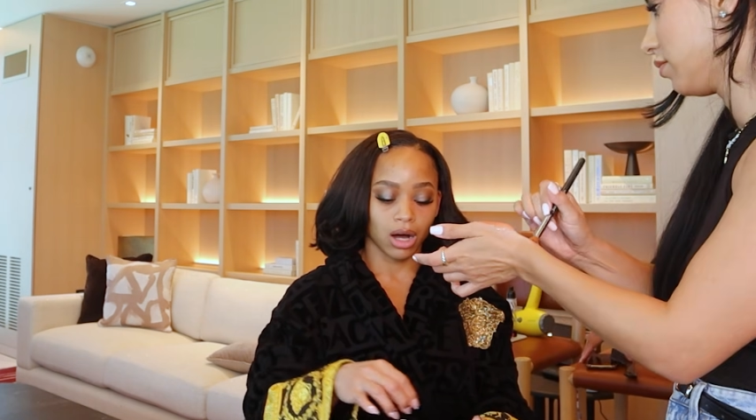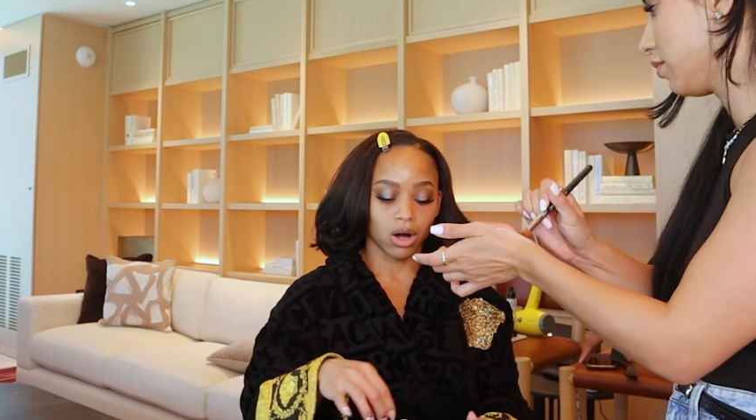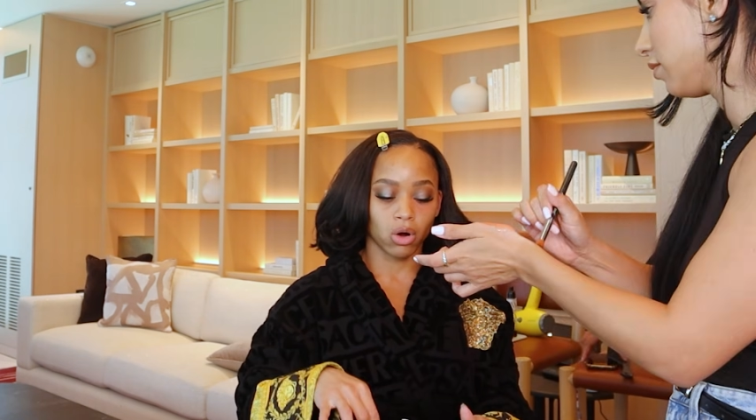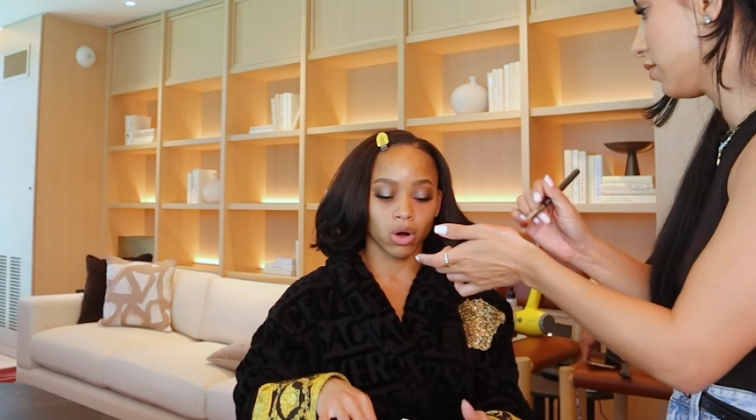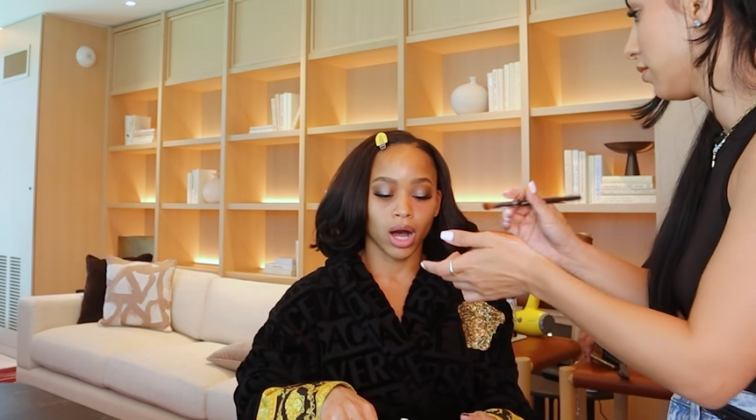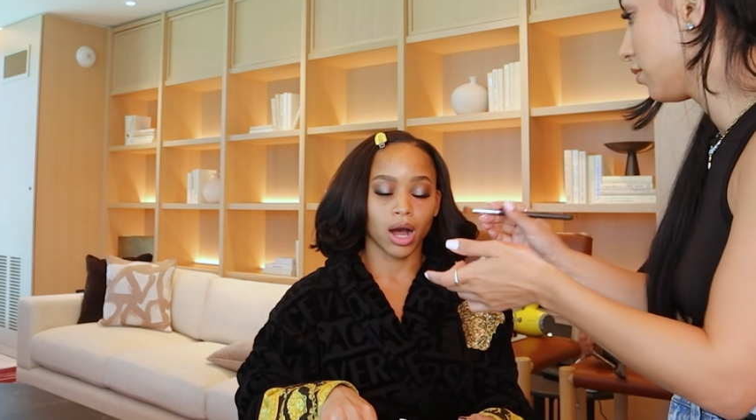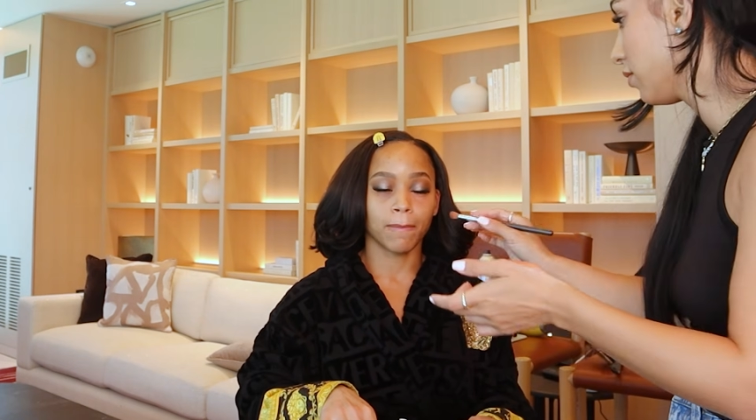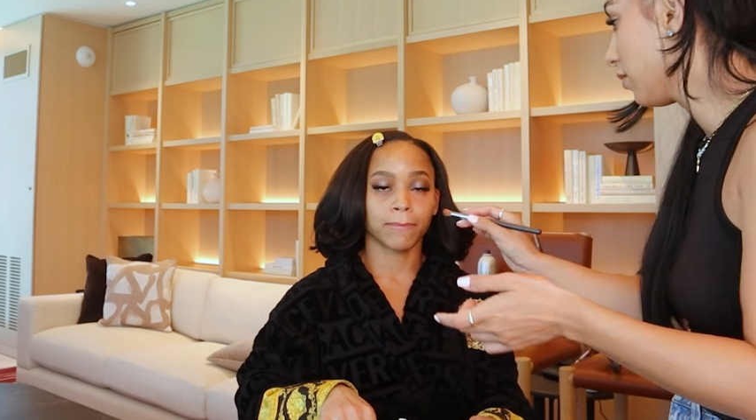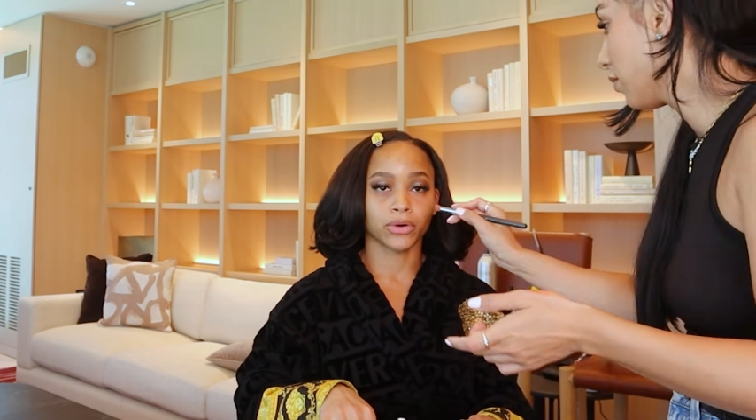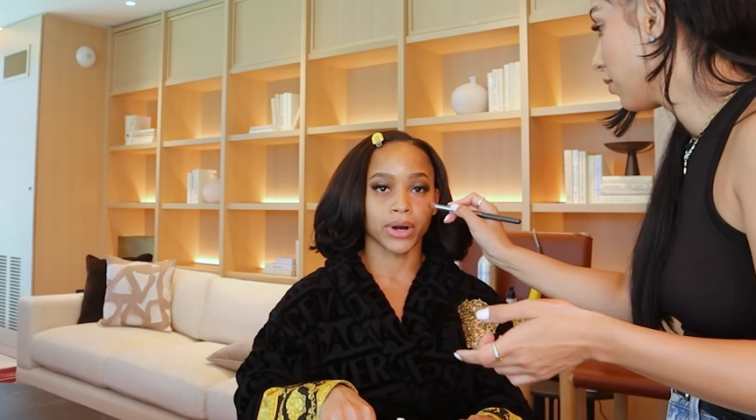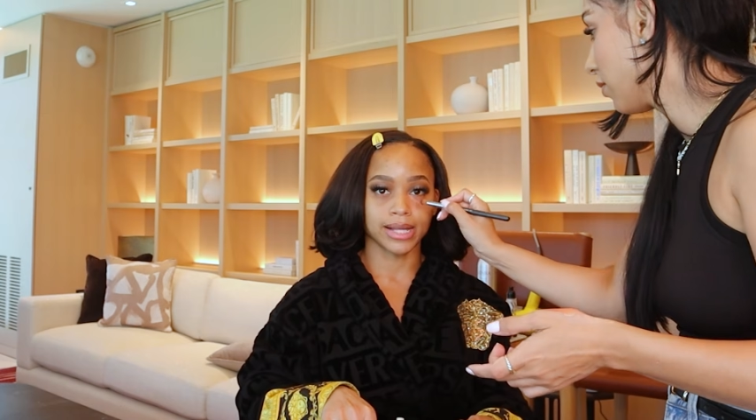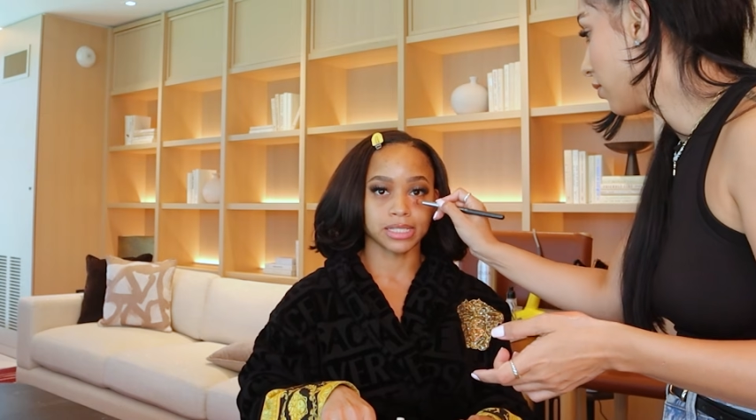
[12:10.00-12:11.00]
Oh, a
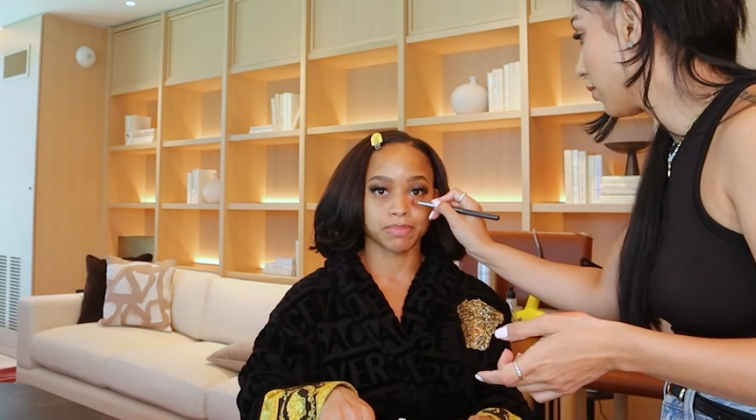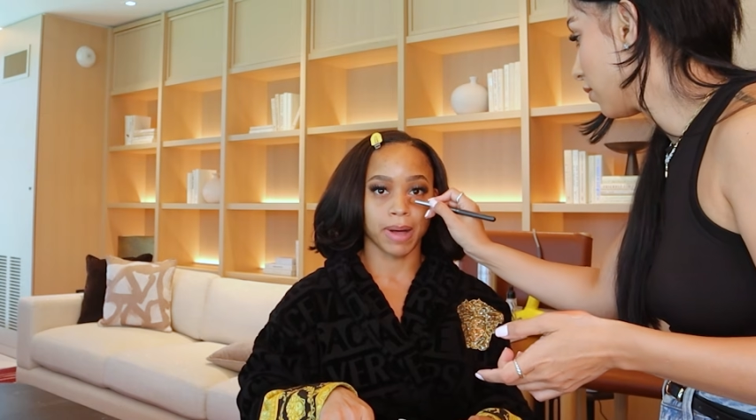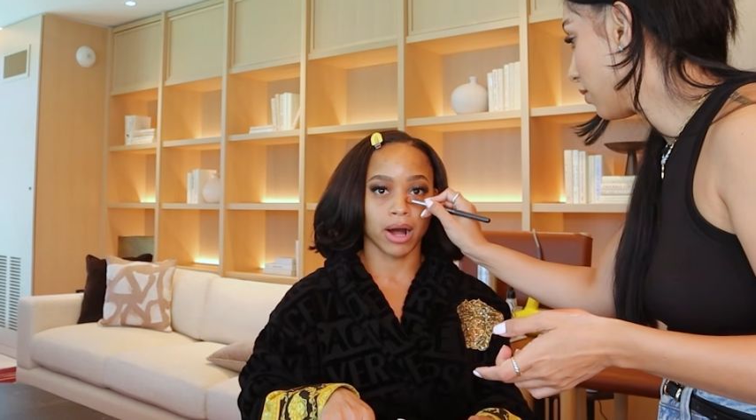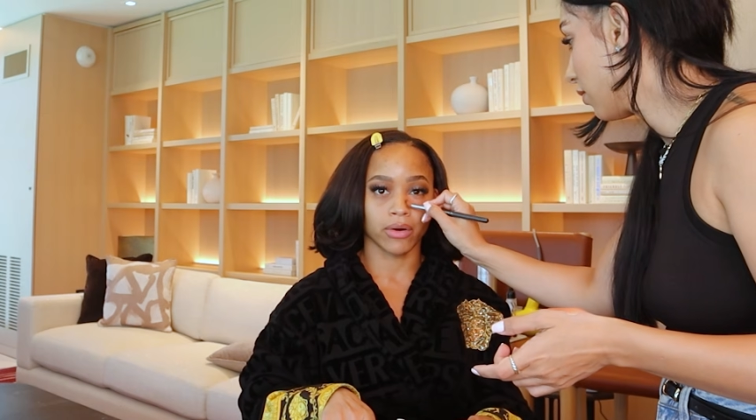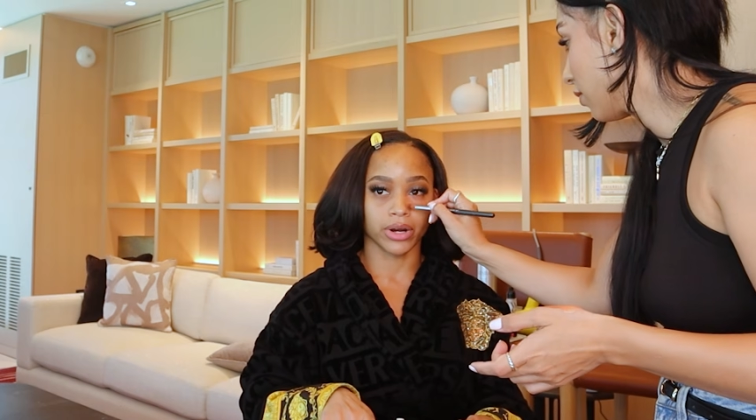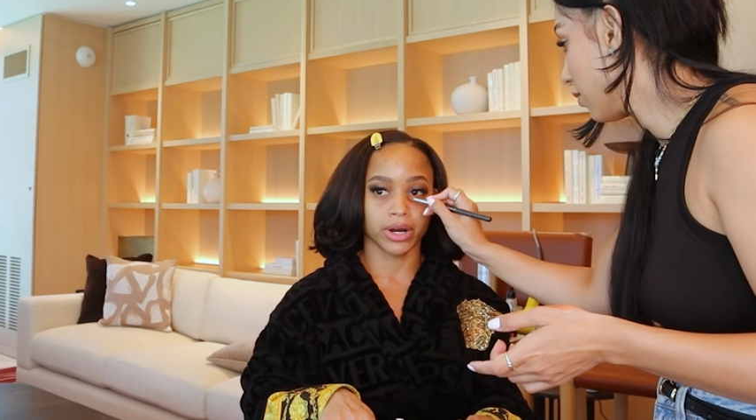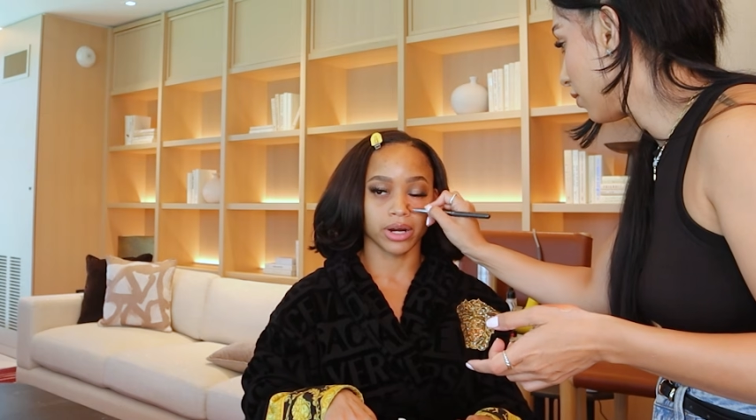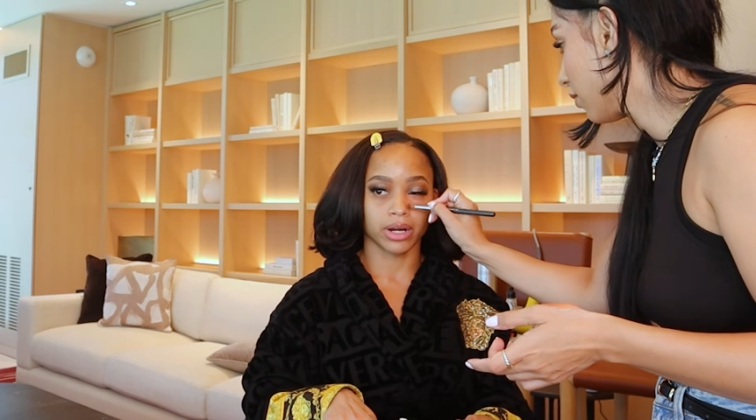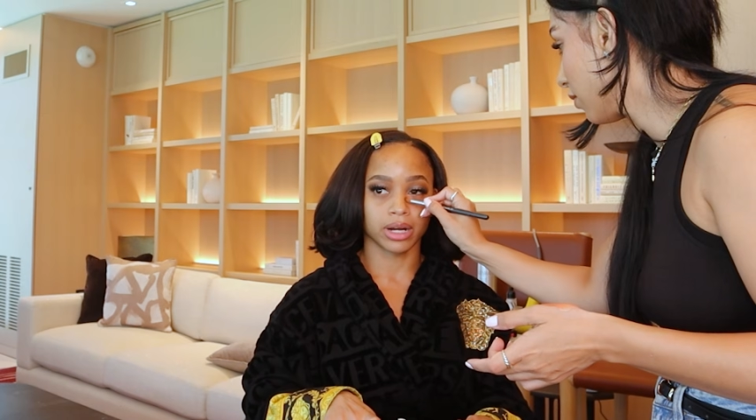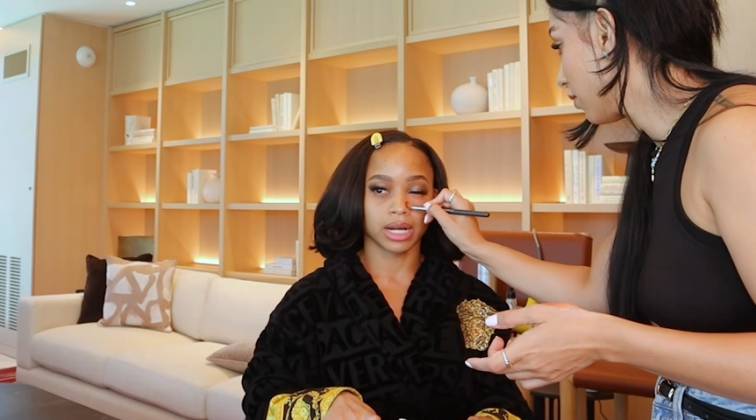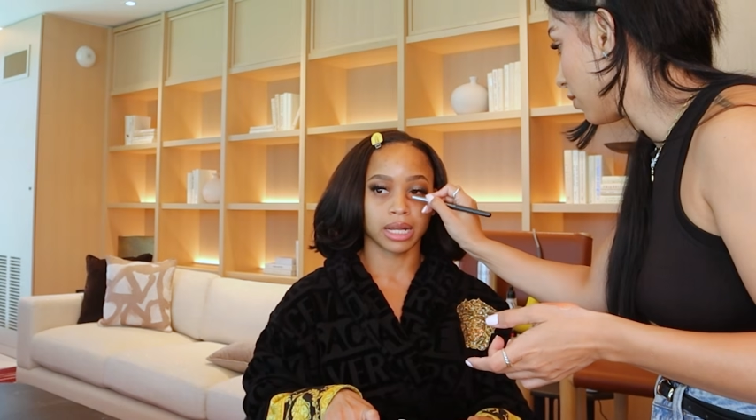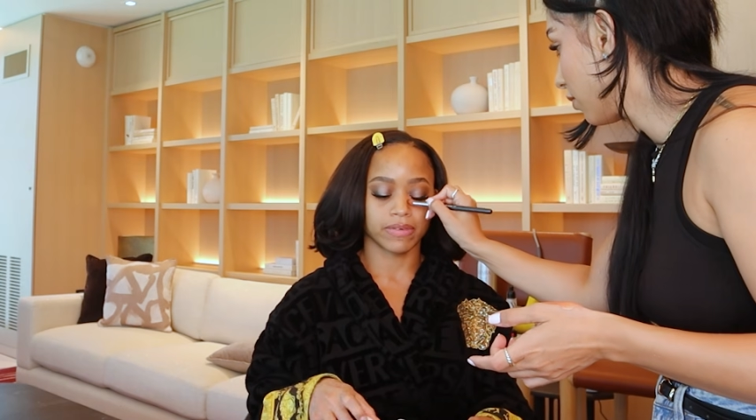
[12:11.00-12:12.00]
pressed powder.